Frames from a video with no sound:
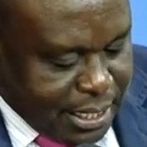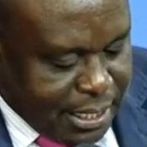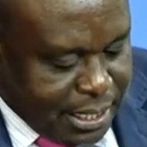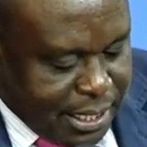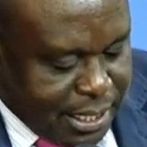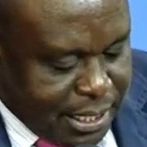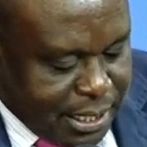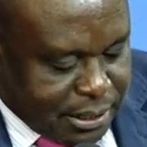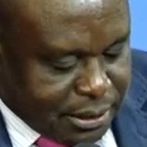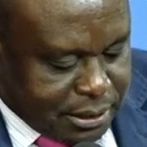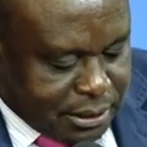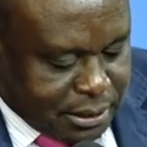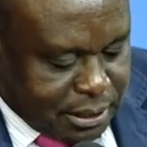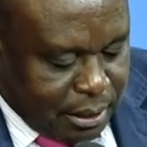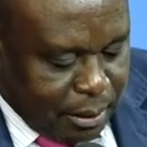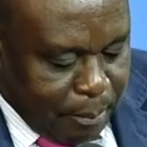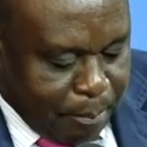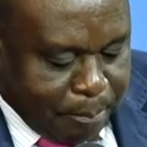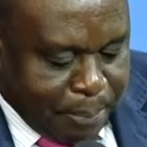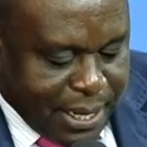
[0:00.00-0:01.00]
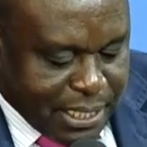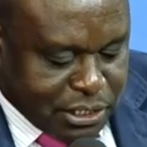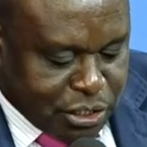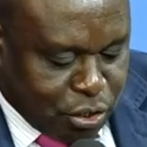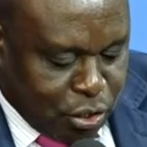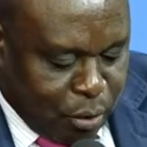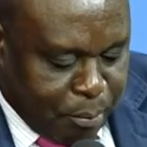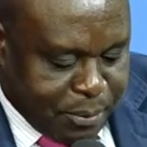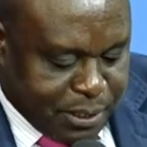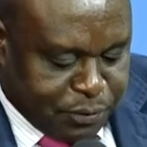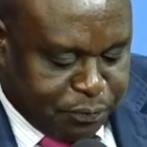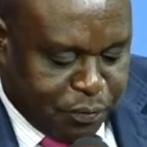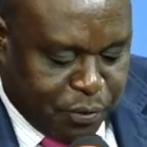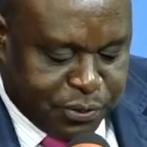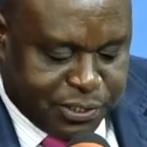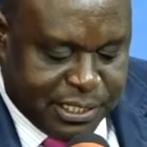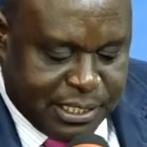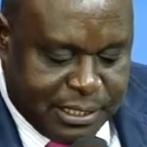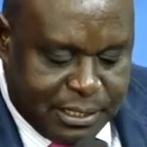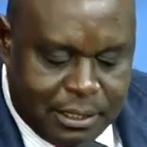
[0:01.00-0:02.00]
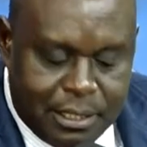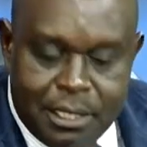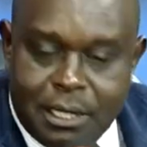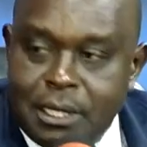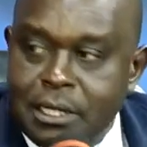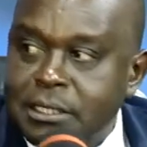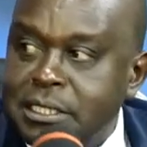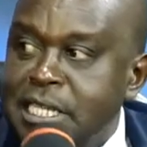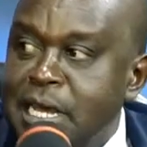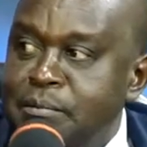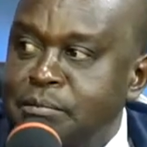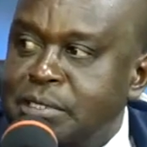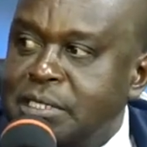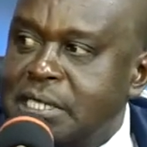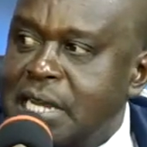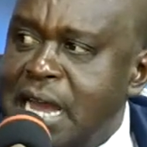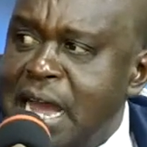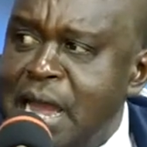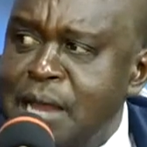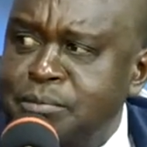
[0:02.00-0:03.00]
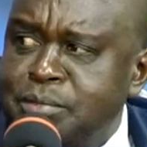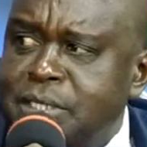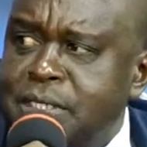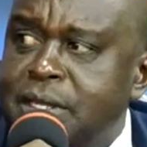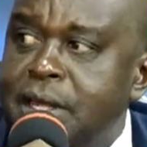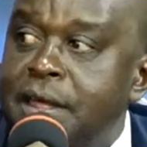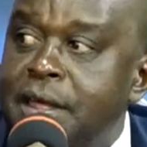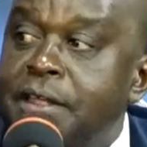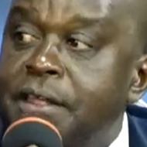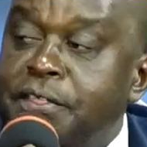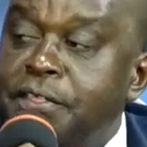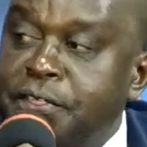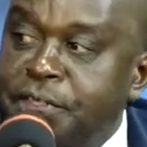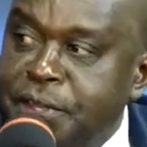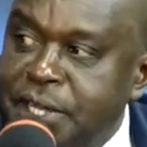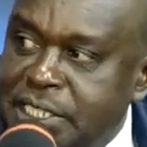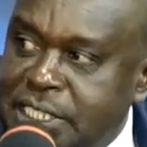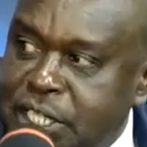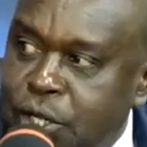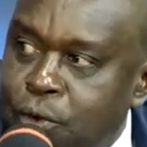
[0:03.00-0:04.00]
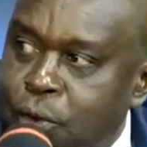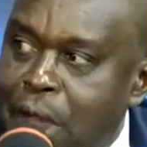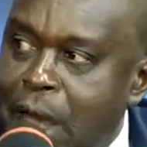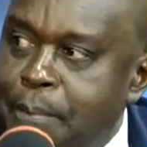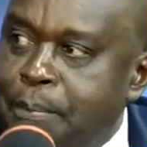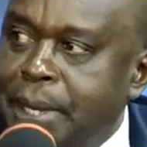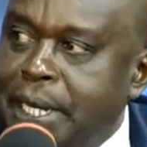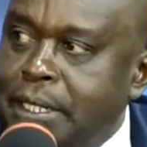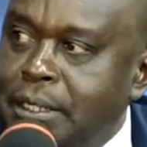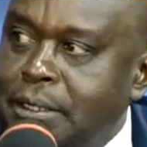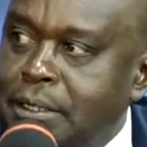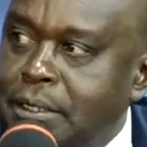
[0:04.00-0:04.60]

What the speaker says: is personal misfortune. Sometimes things do happen.